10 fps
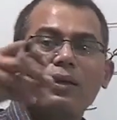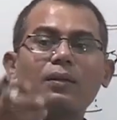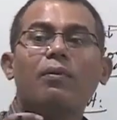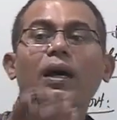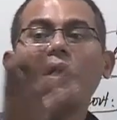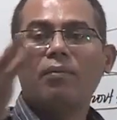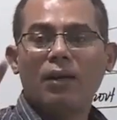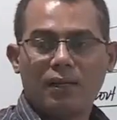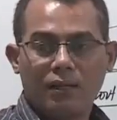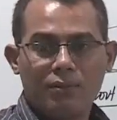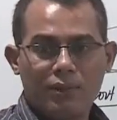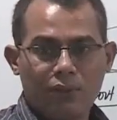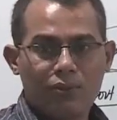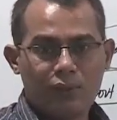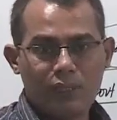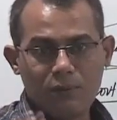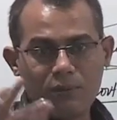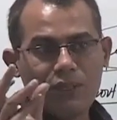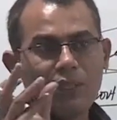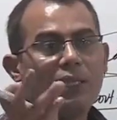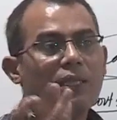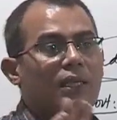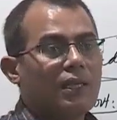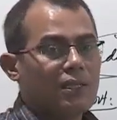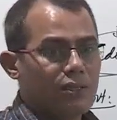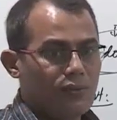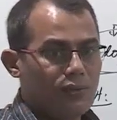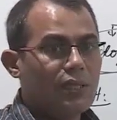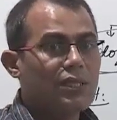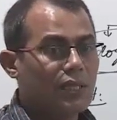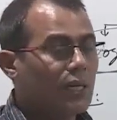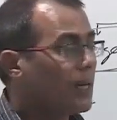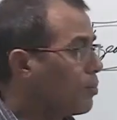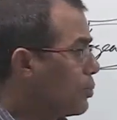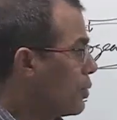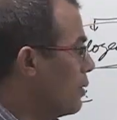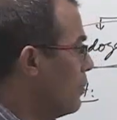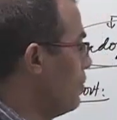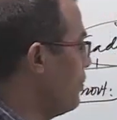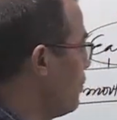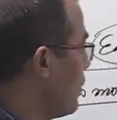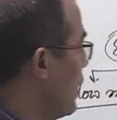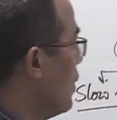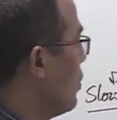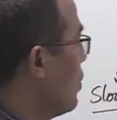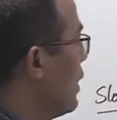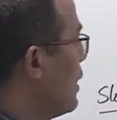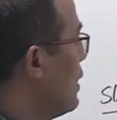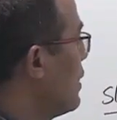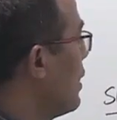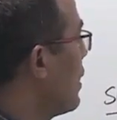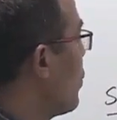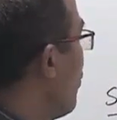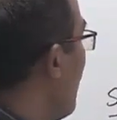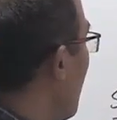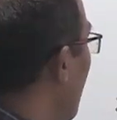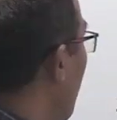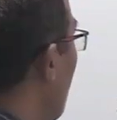the magma comes out, especially in the case of central eruption. So that is earthquake and